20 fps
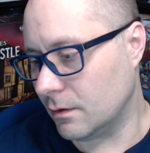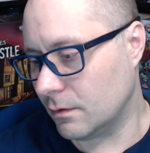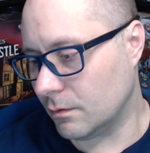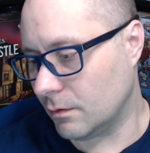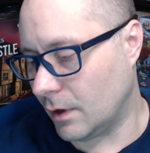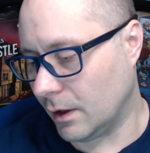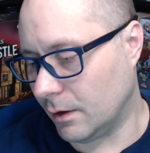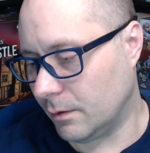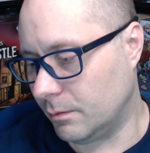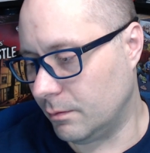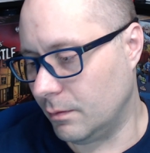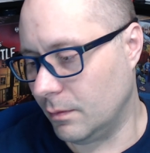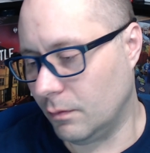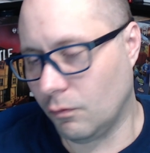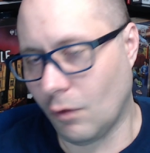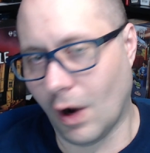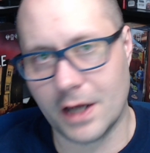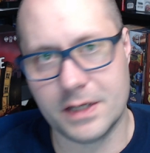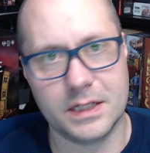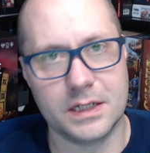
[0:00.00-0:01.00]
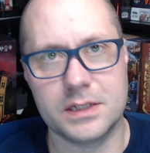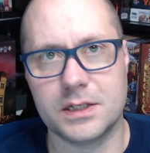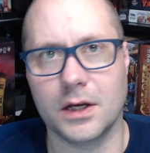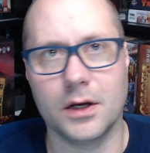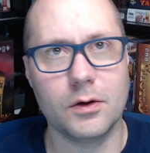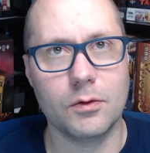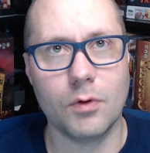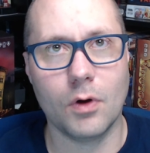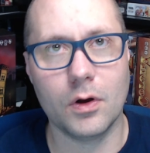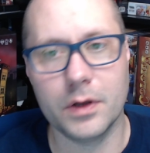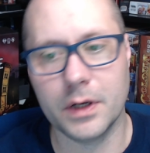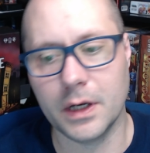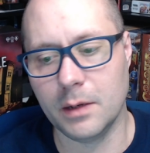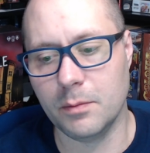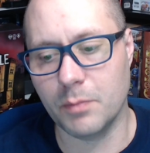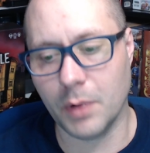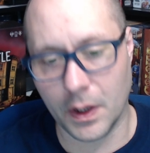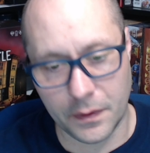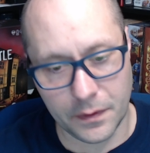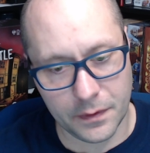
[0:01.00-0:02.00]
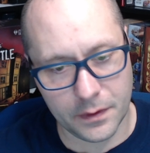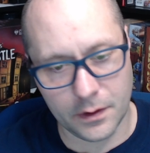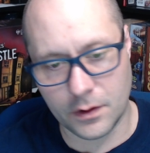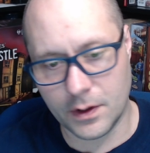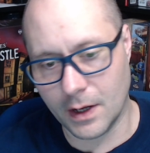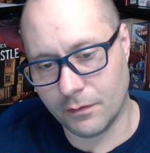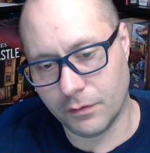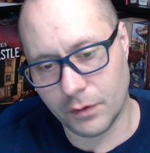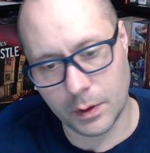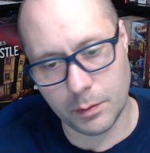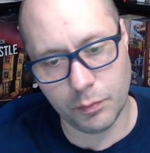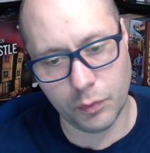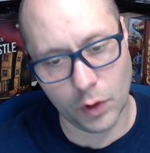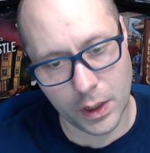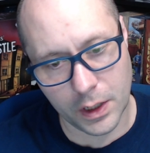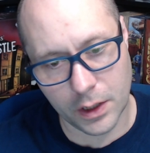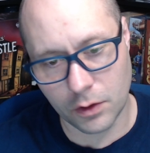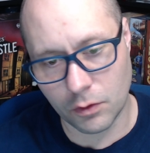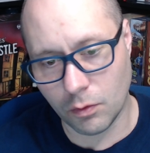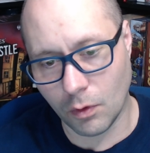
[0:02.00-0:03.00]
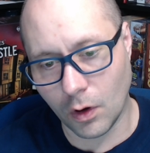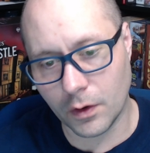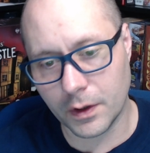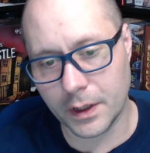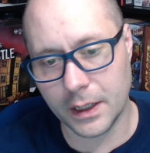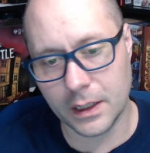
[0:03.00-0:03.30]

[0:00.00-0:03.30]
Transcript: like Rising Sun quality, but they're definitely pretty good quality,